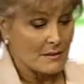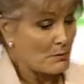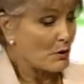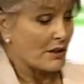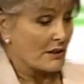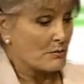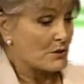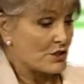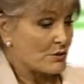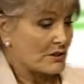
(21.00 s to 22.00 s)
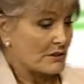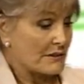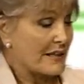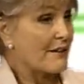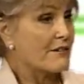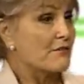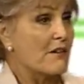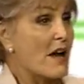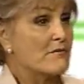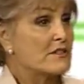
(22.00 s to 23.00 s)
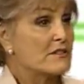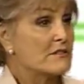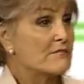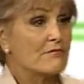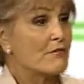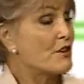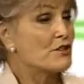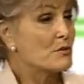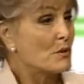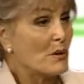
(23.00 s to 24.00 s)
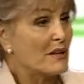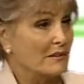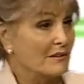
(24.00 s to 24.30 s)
a booklet which you can carry around and refer to at will?